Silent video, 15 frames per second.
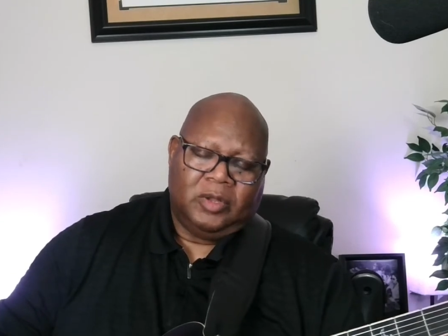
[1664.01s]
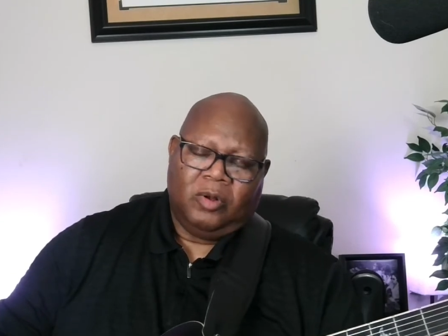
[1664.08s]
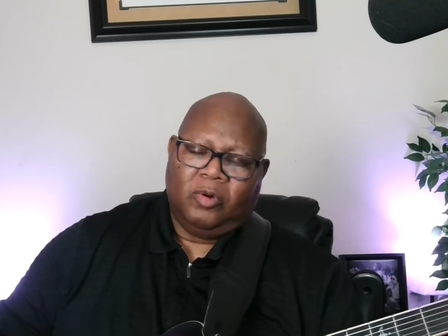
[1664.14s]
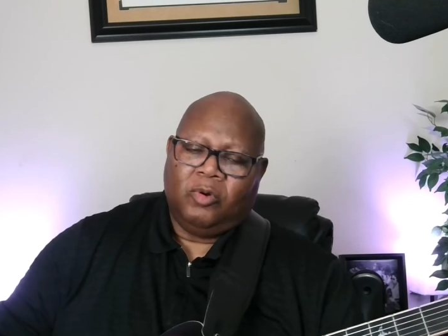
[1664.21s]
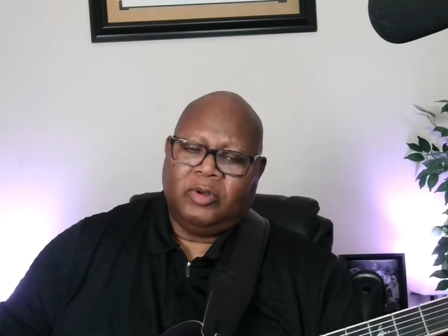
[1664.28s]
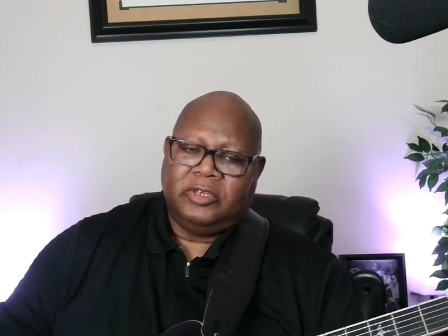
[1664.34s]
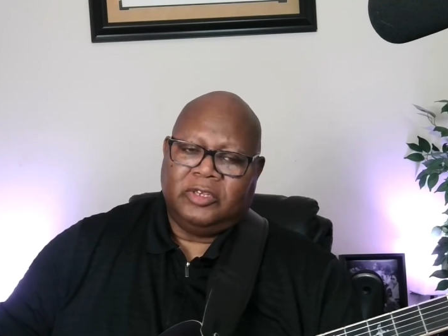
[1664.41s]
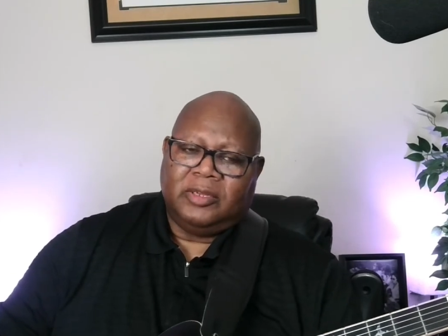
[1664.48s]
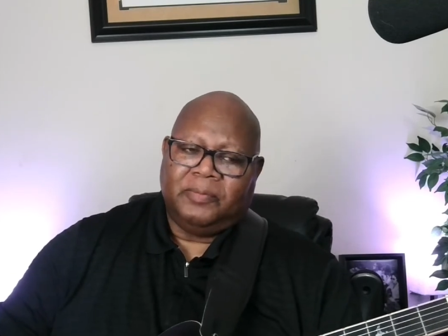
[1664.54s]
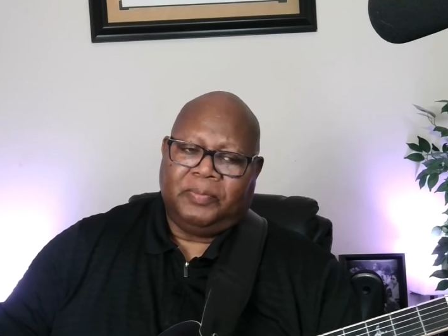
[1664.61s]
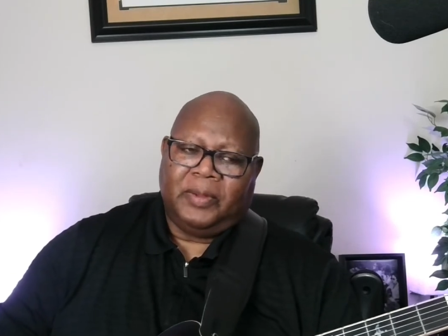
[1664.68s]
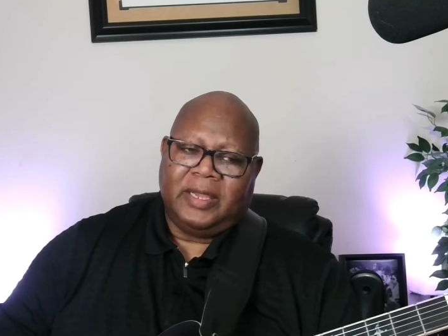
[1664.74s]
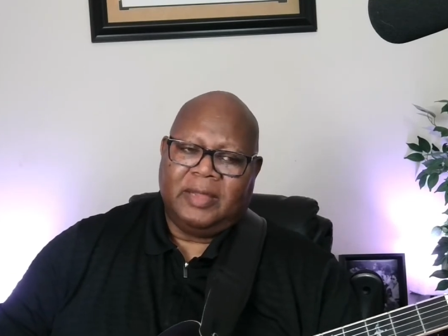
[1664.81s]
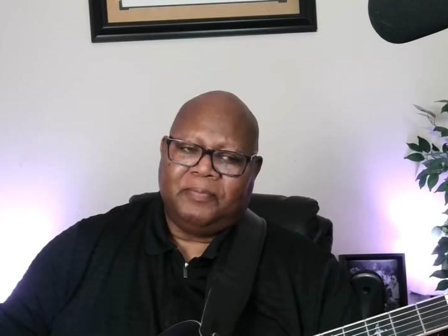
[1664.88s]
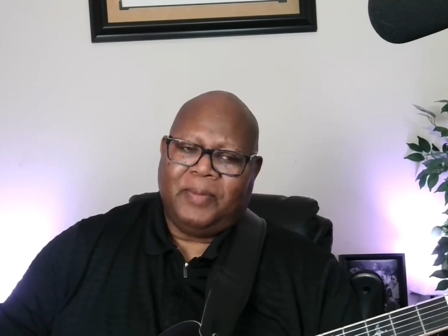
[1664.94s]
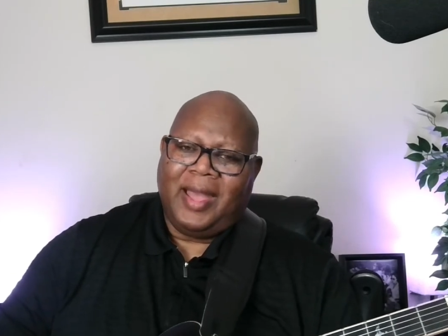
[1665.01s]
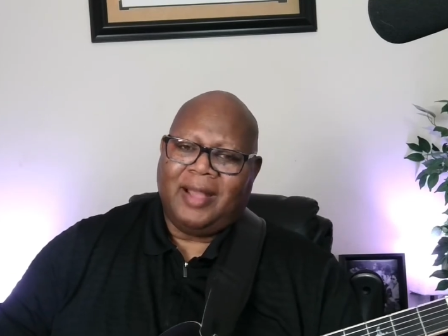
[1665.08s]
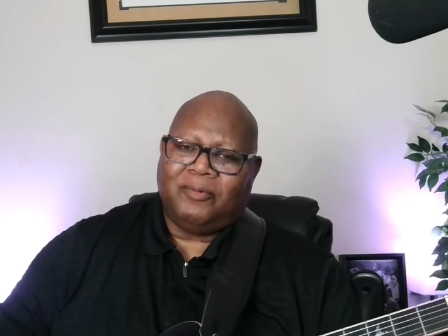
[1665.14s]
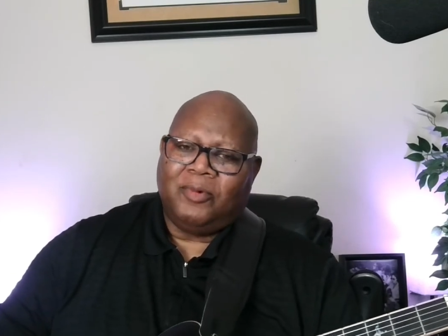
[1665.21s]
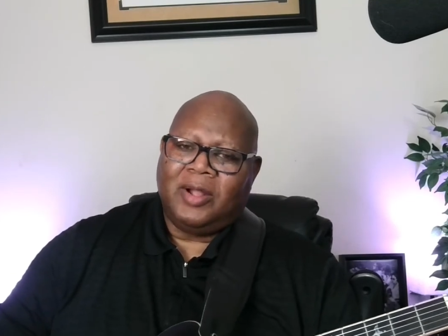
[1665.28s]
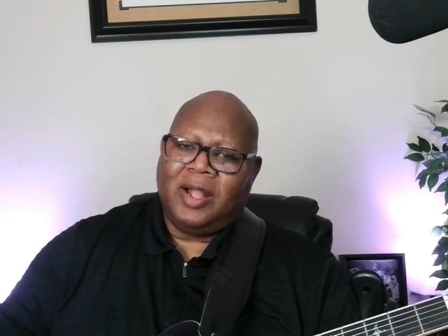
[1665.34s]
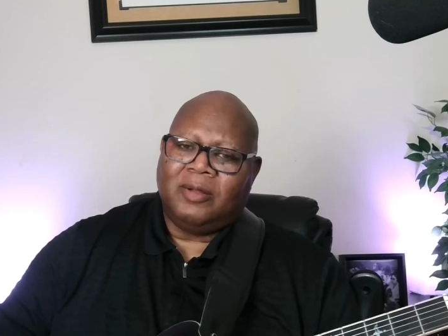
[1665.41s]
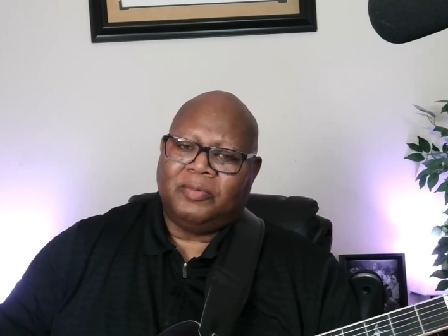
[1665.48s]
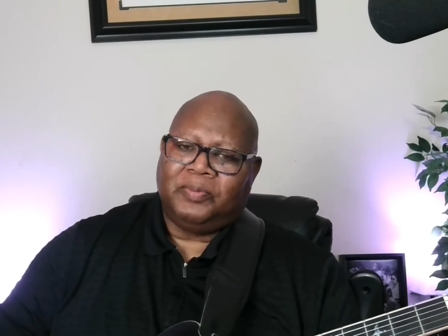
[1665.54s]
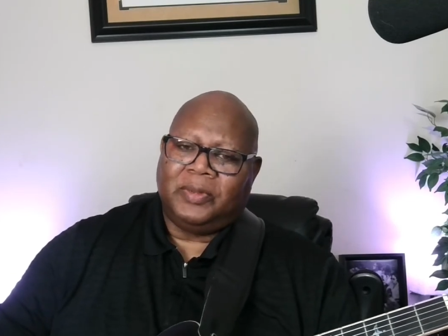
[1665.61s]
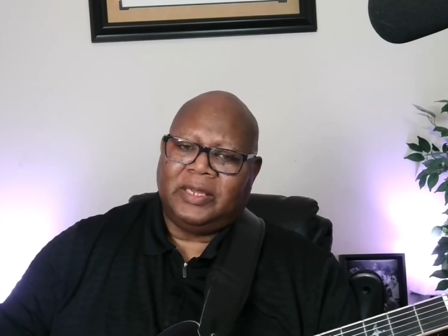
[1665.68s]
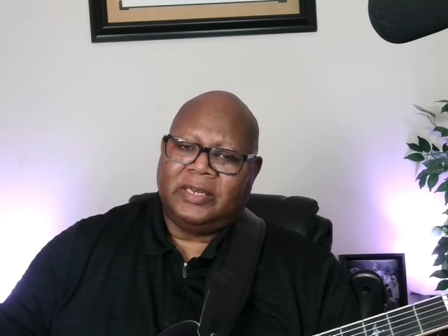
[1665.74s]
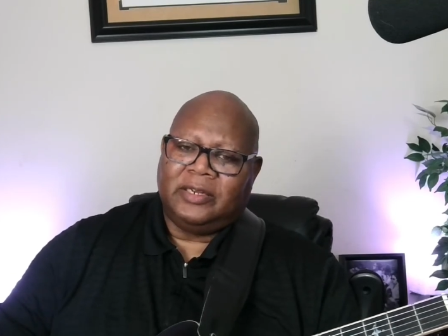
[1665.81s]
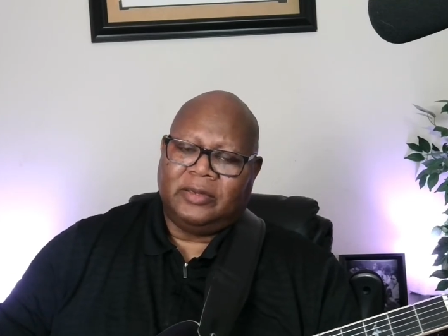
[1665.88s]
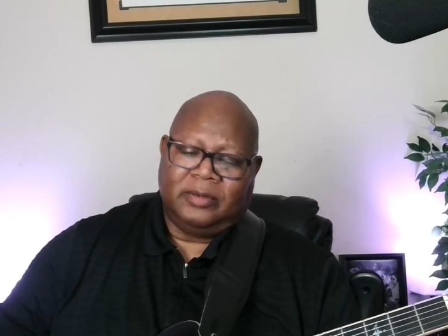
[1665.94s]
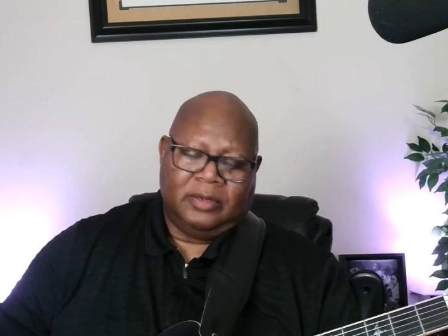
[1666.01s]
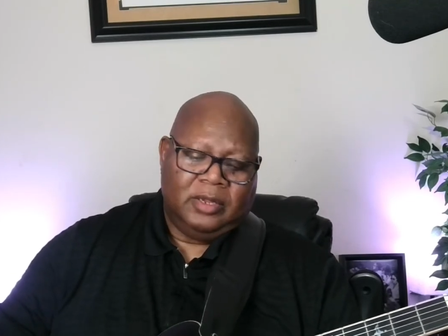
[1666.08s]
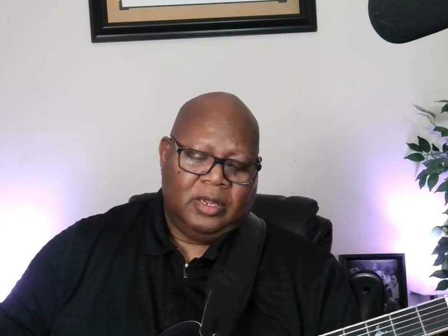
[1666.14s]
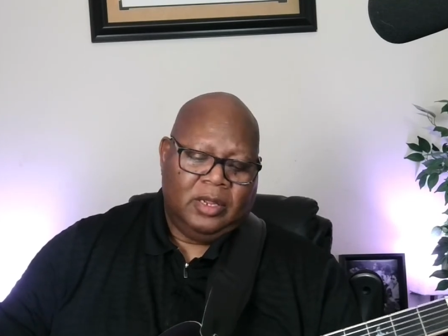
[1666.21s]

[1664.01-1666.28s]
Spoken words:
or you can play it back where I played it